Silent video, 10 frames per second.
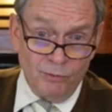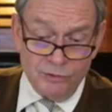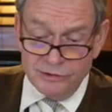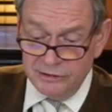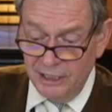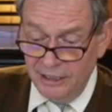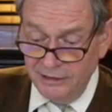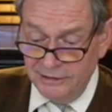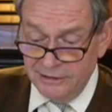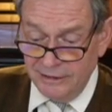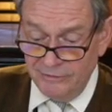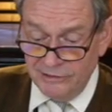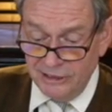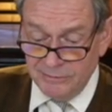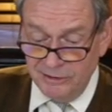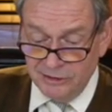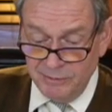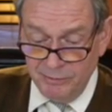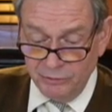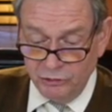rolls in 1876 because
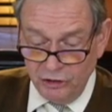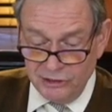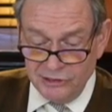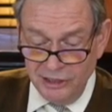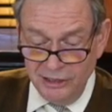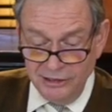people just